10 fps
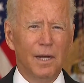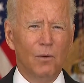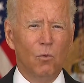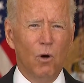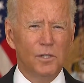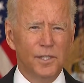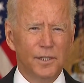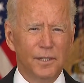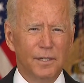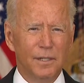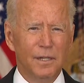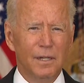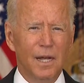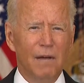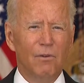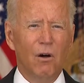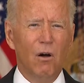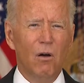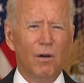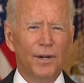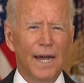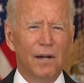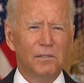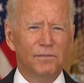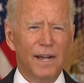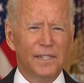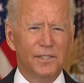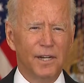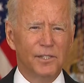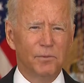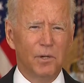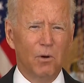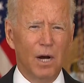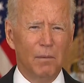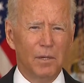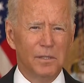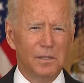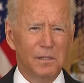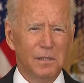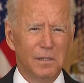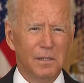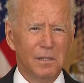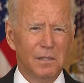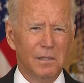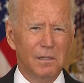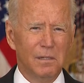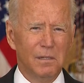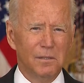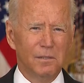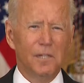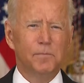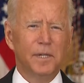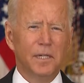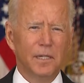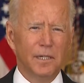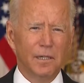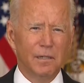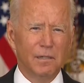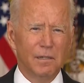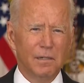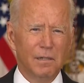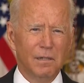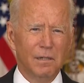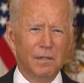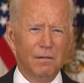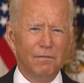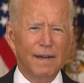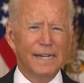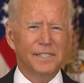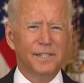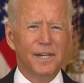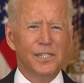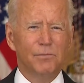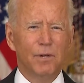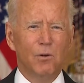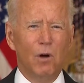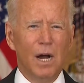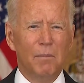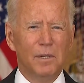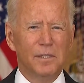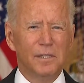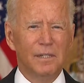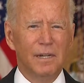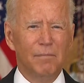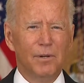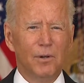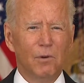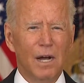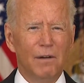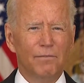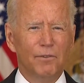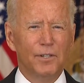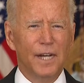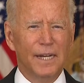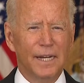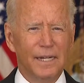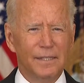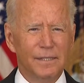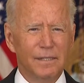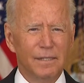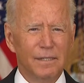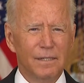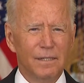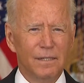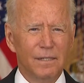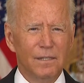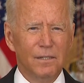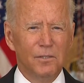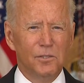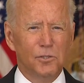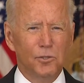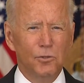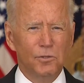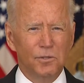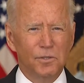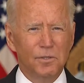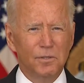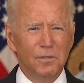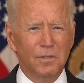and Washington have all announced vaccination requirements. So let's be clear. Vaccination requirements have been around for decades. Students,